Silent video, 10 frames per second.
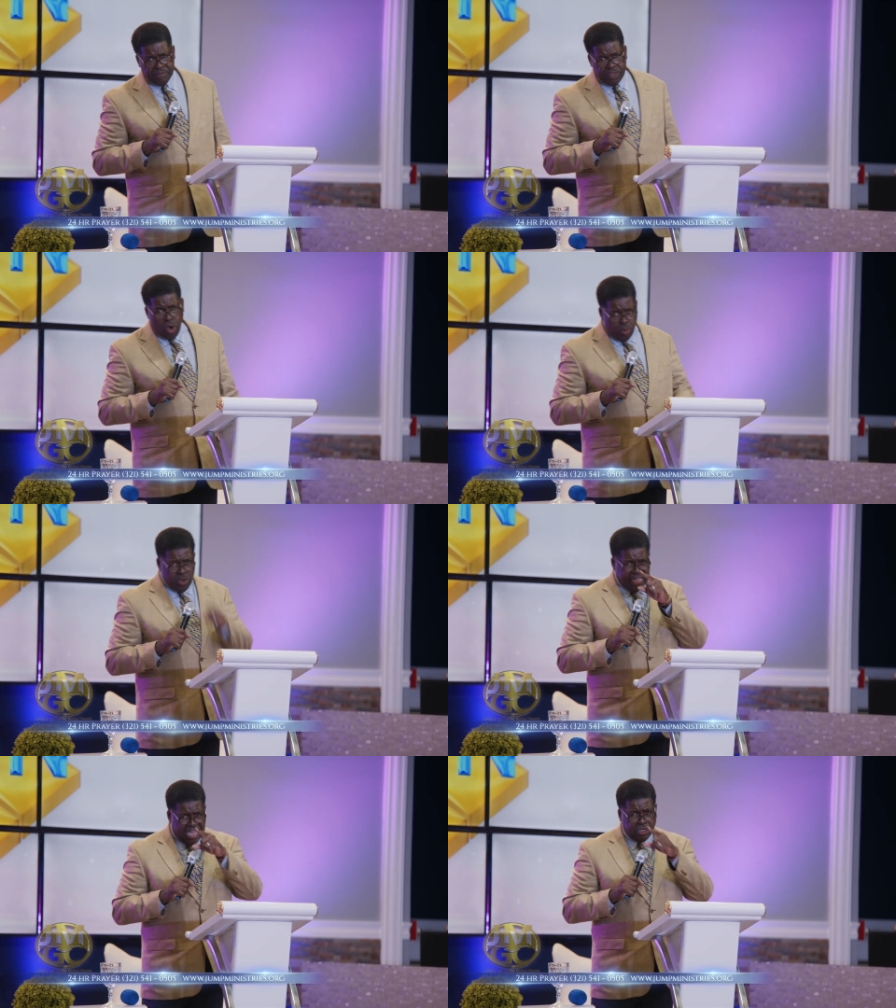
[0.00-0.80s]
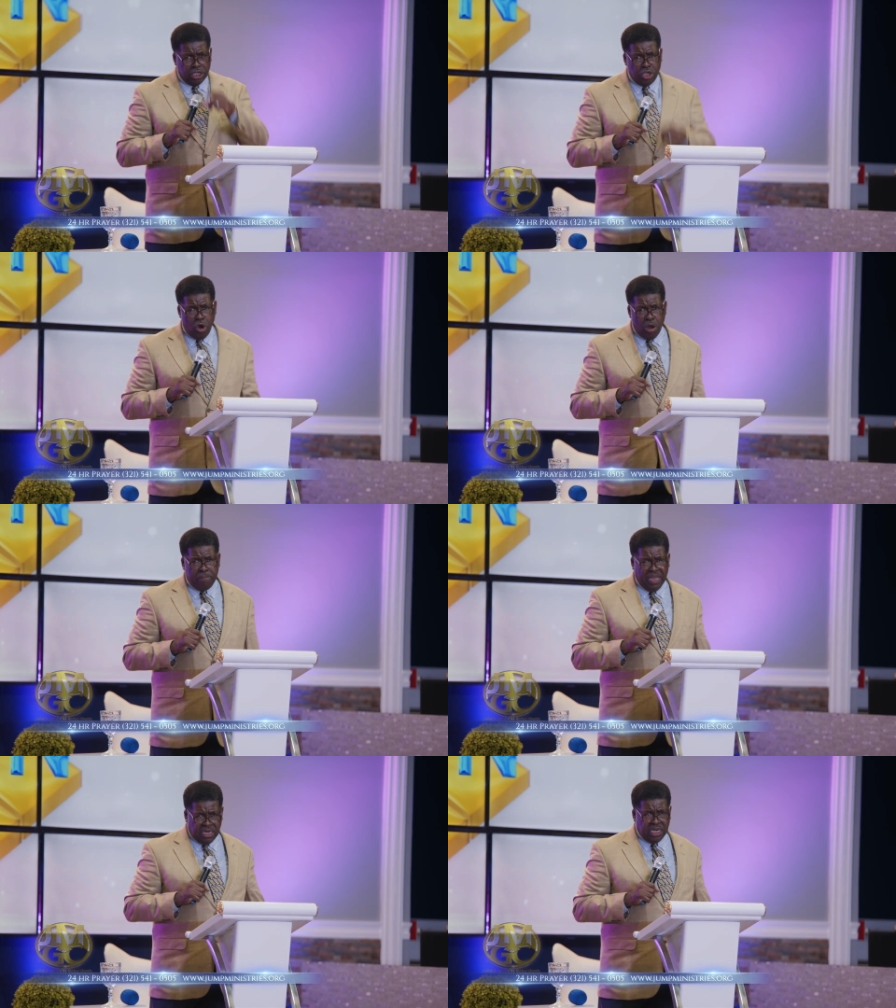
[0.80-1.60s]
though it will hinder your
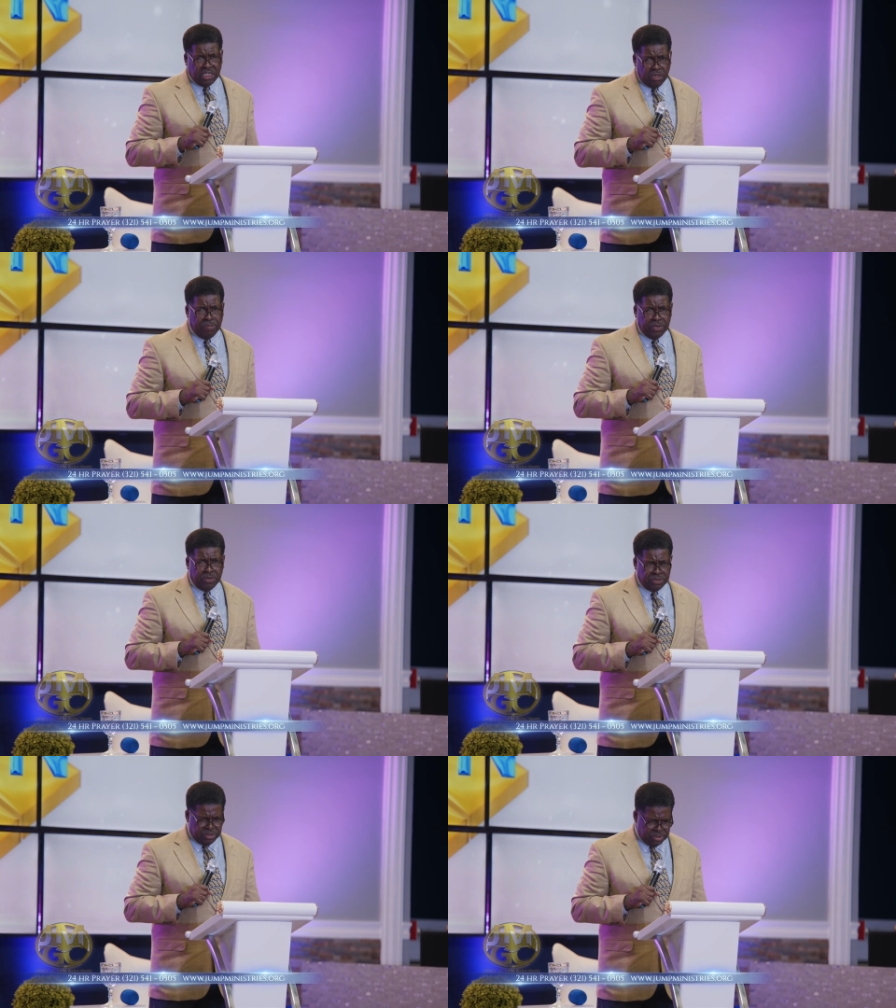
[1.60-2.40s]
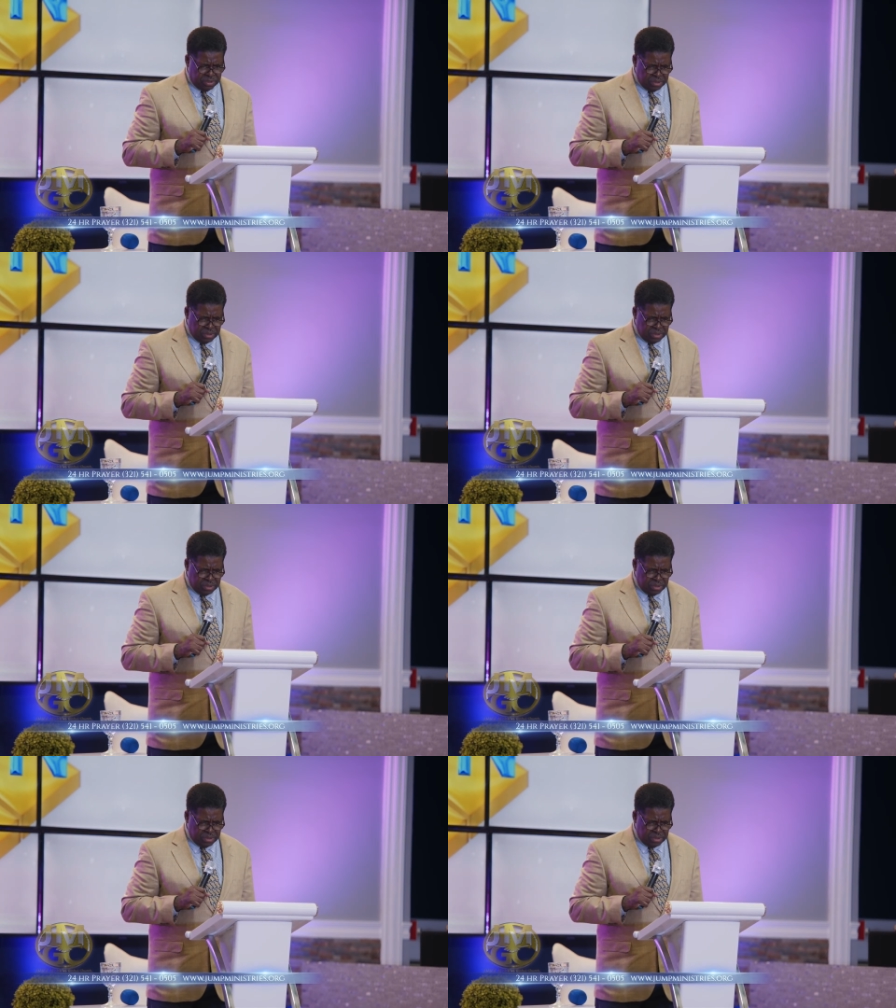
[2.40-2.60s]
ability to produce.